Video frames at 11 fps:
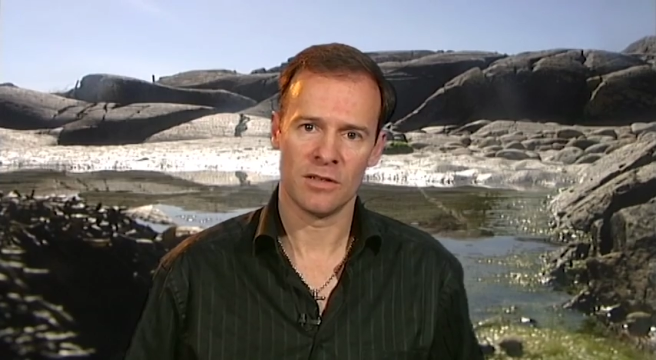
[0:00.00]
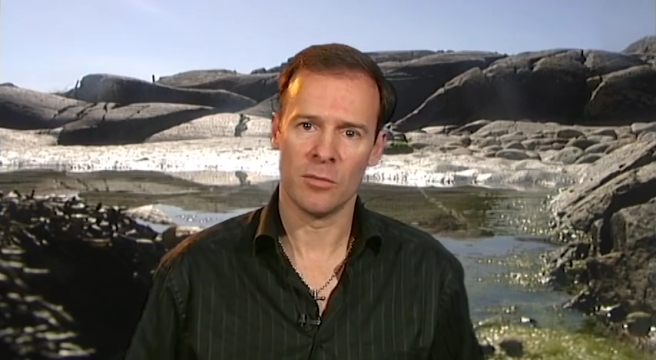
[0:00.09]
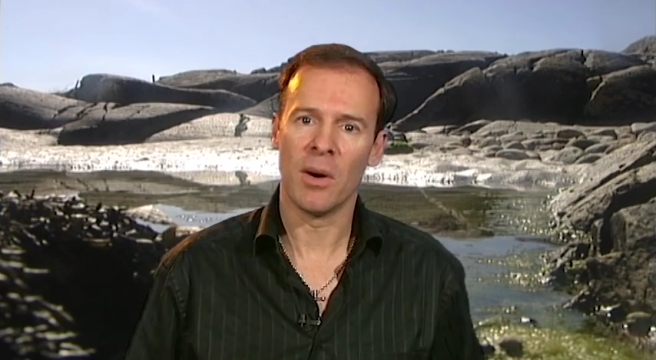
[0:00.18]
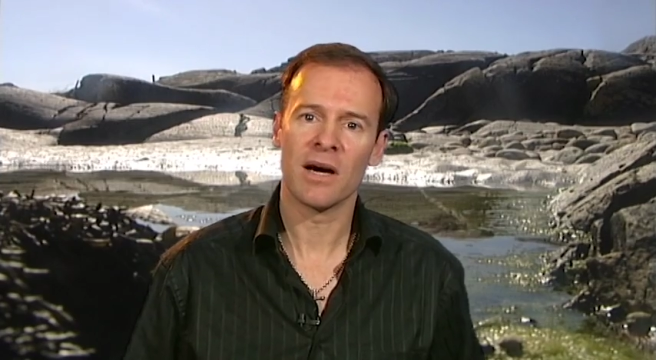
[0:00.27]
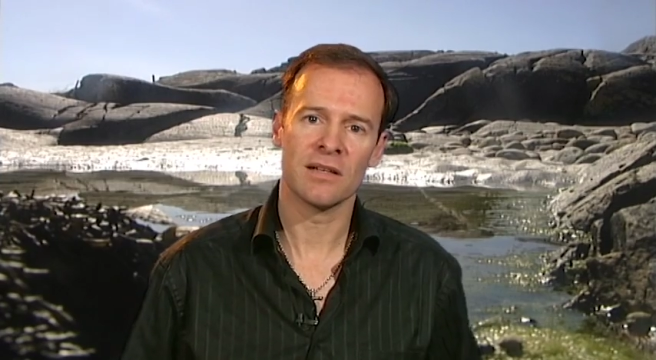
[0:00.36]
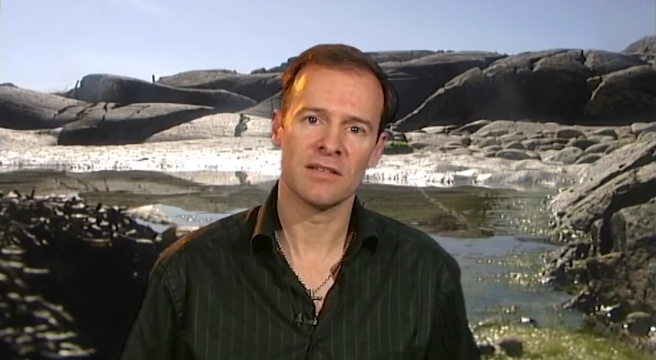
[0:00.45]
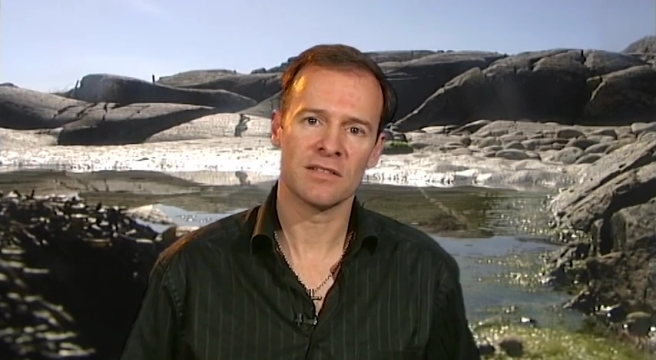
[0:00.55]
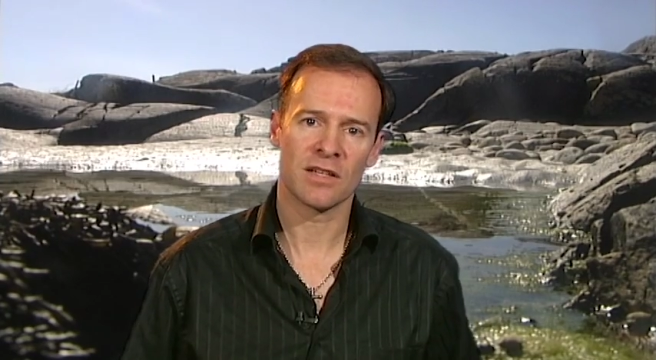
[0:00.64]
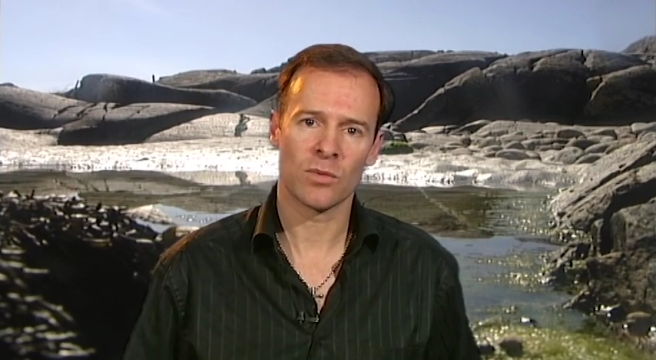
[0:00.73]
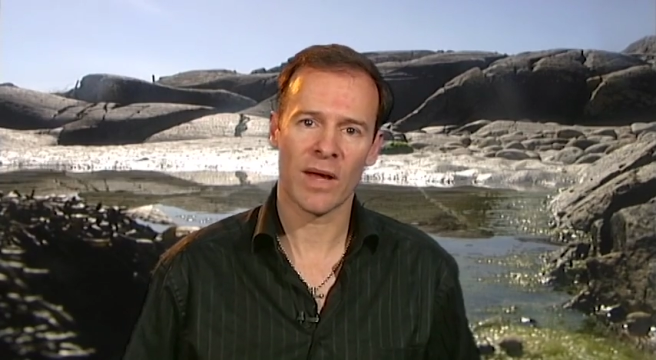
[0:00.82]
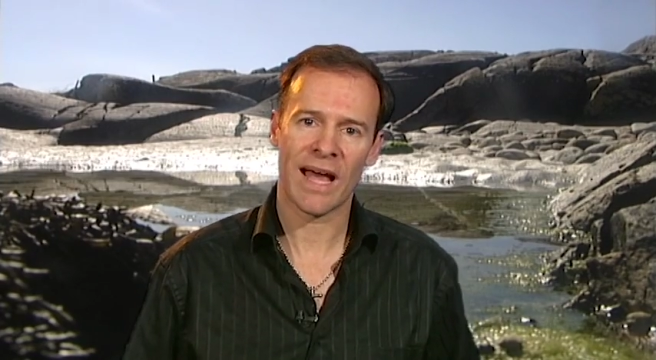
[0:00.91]
The model is
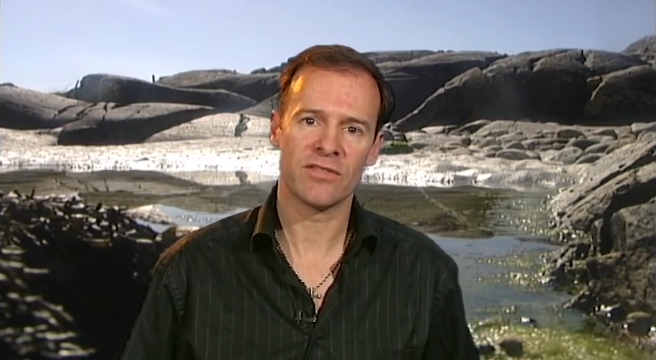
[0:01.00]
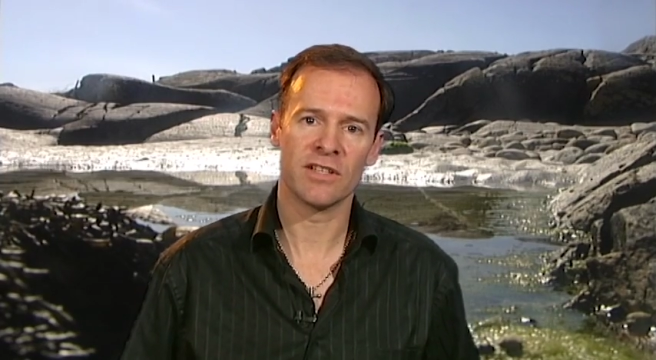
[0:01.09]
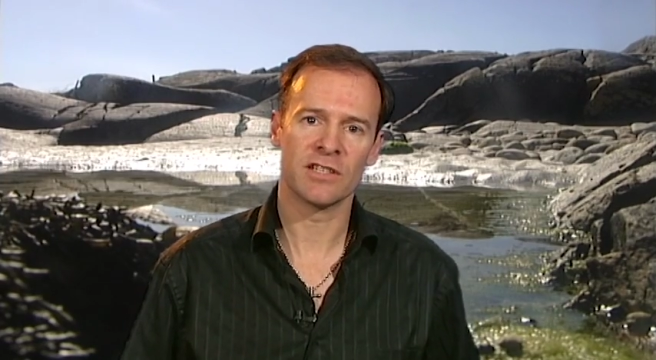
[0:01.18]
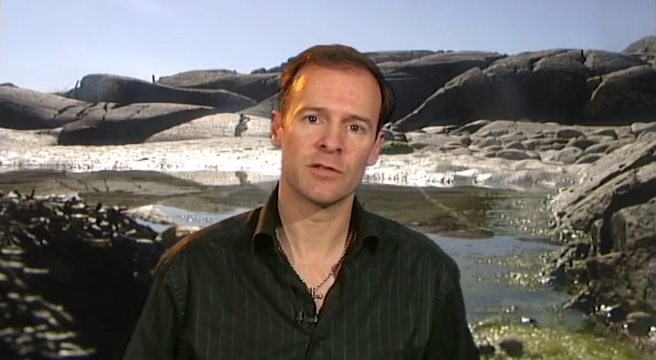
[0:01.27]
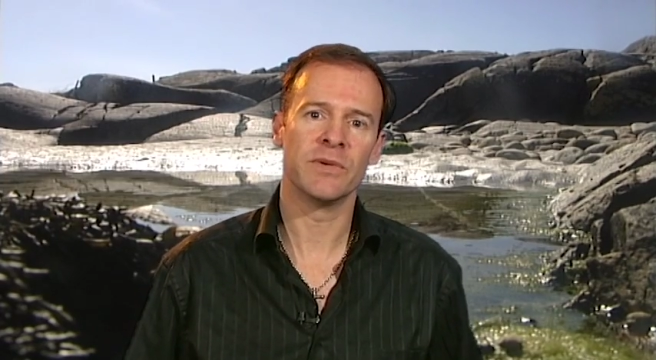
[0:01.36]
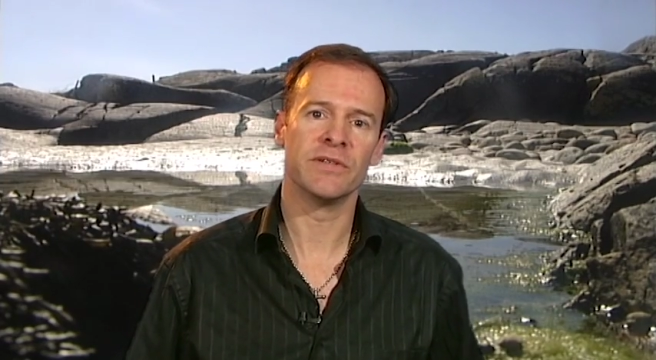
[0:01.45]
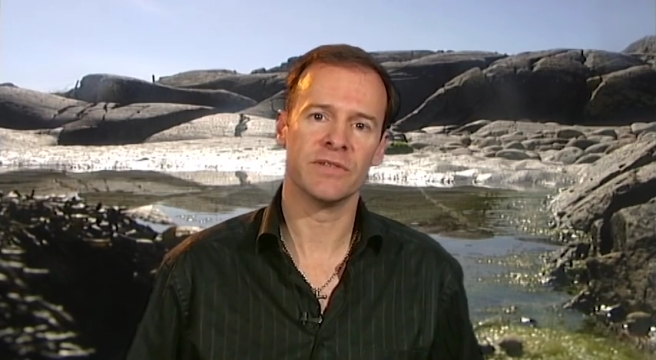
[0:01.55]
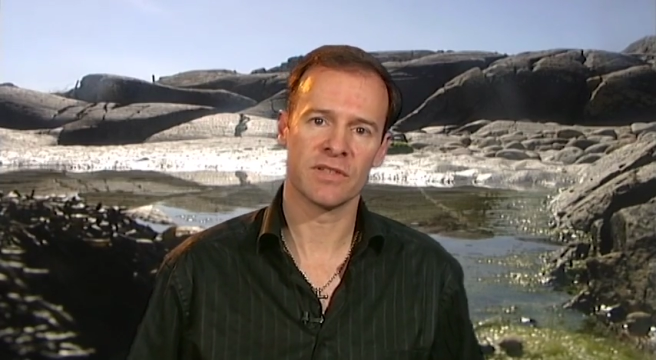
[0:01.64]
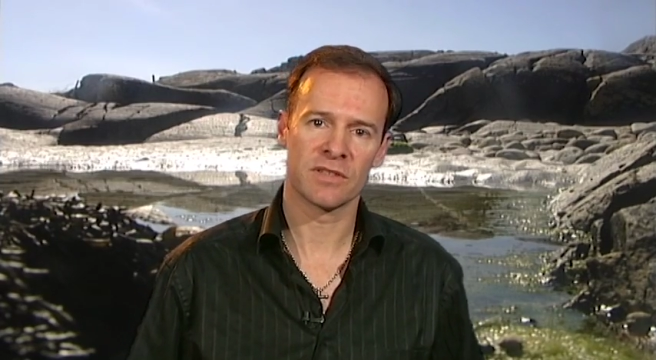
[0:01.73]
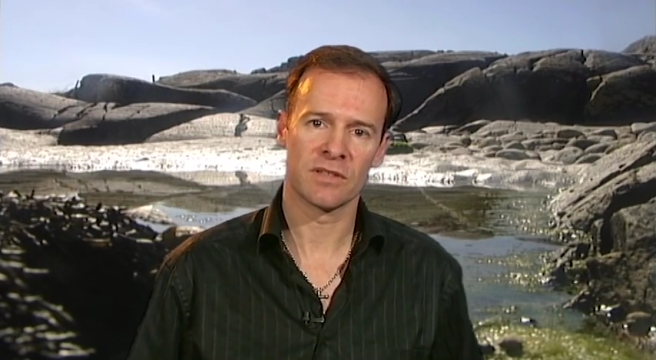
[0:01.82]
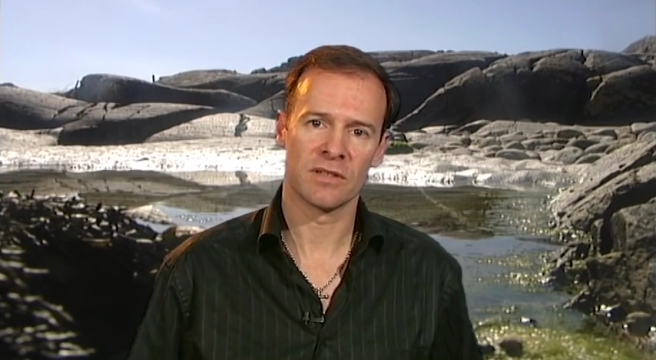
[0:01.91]
that we have an
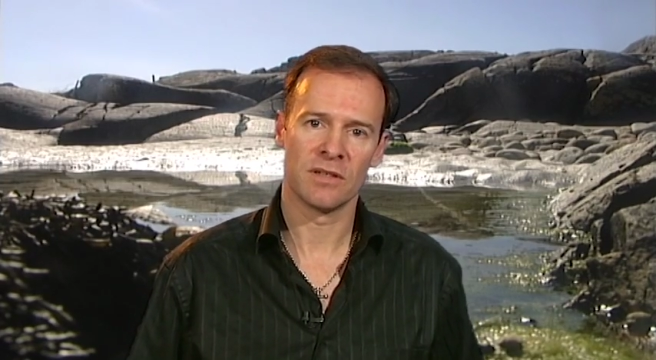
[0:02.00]
experience,